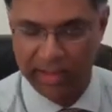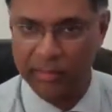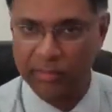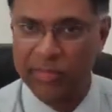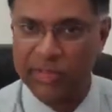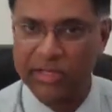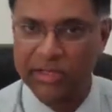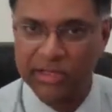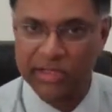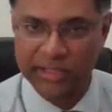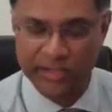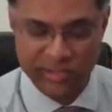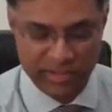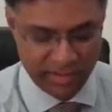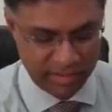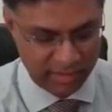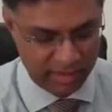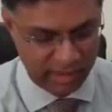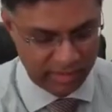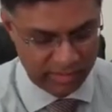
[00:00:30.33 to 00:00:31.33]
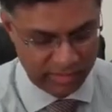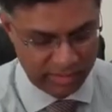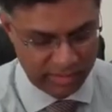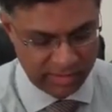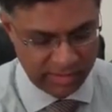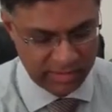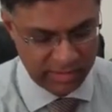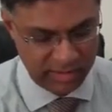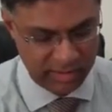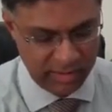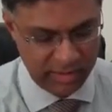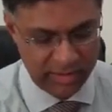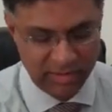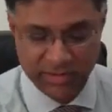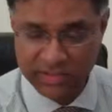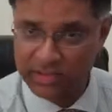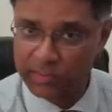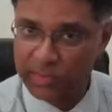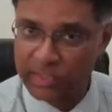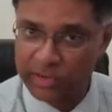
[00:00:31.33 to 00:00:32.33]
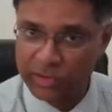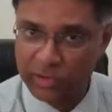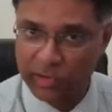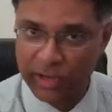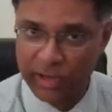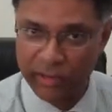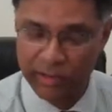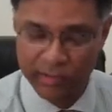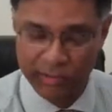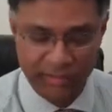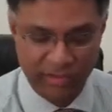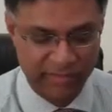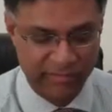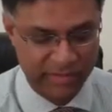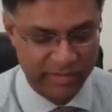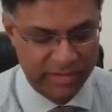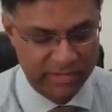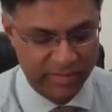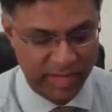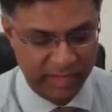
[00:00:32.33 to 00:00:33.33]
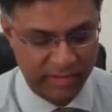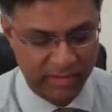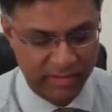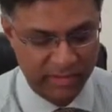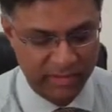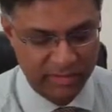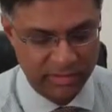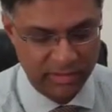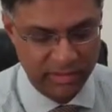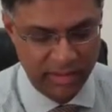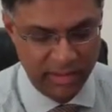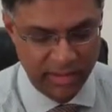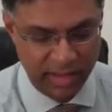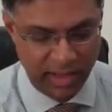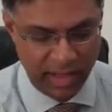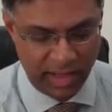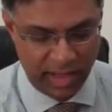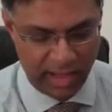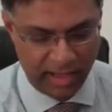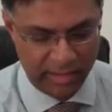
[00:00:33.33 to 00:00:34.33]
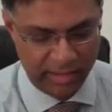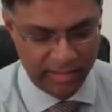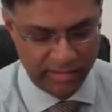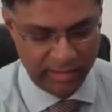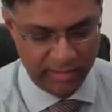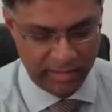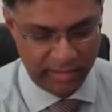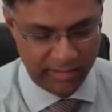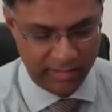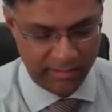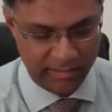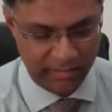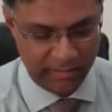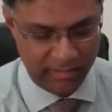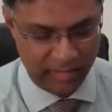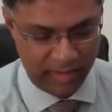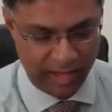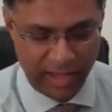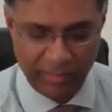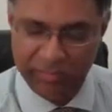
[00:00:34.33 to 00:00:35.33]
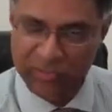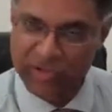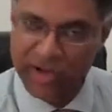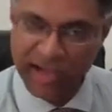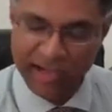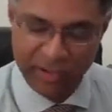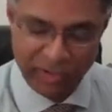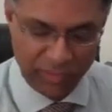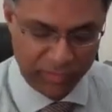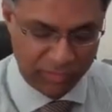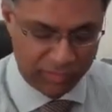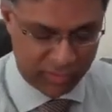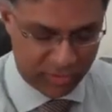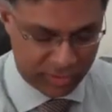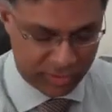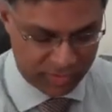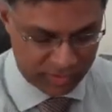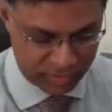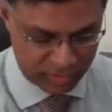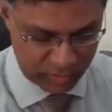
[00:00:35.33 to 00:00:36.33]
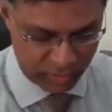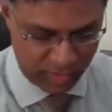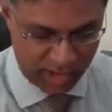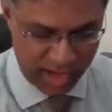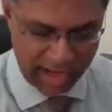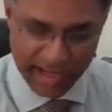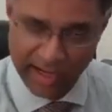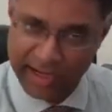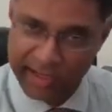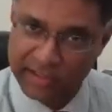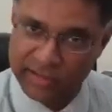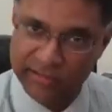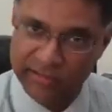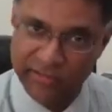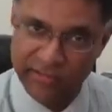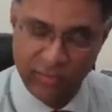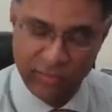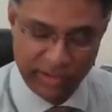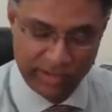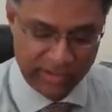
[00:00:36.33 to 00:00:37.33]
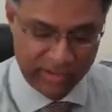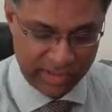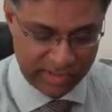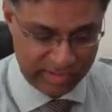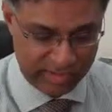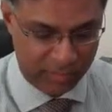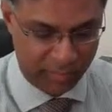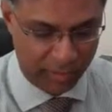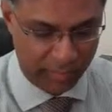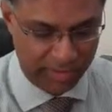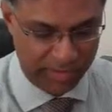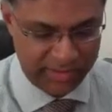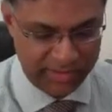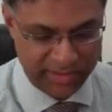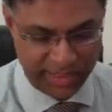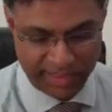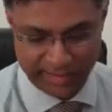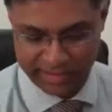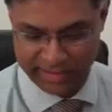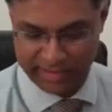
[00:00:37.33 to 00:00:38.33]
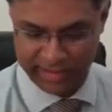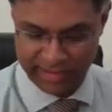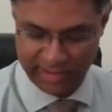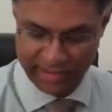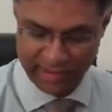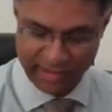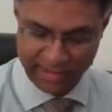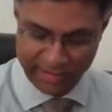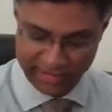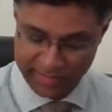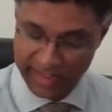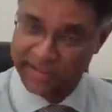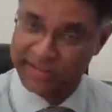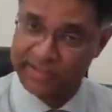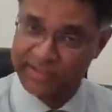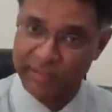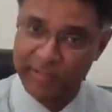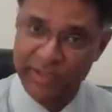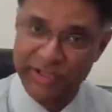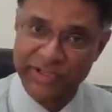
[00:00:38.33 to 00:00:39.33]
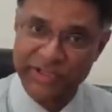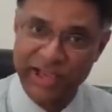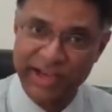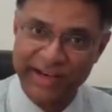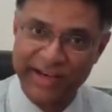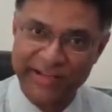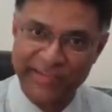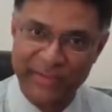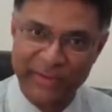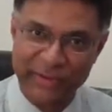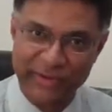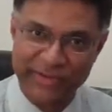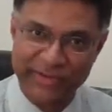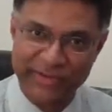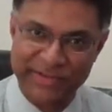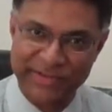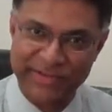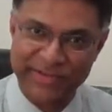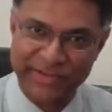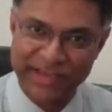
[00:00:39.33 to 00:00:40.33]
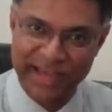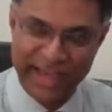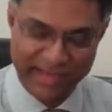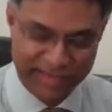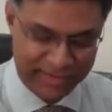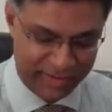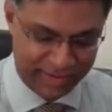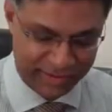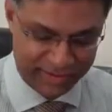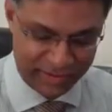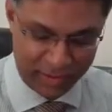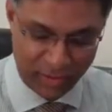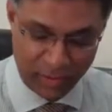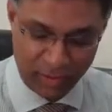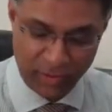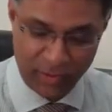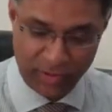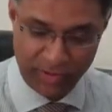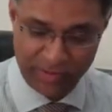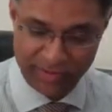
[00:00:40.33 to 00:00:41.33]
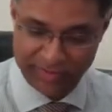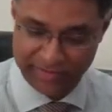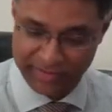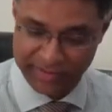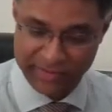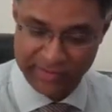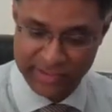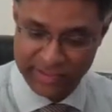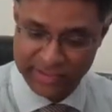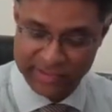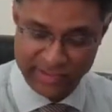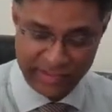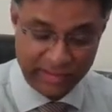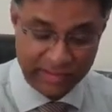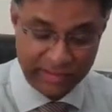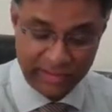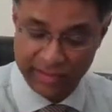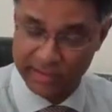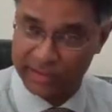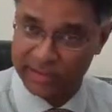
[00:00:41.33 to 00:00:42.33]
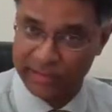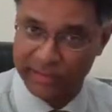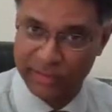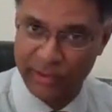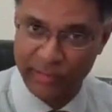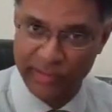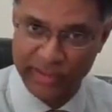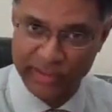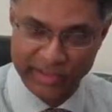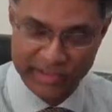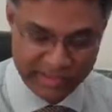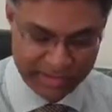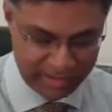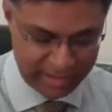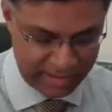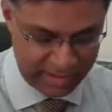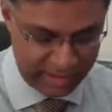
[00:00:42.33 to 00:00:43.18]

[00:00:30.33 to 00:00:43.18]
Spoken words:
Middle Eastern countries, similar to our previous panels, and I'm trying to highlight a few interesting topics, and that's a big challenge because this year has got a whole lot of interesting clinical topics.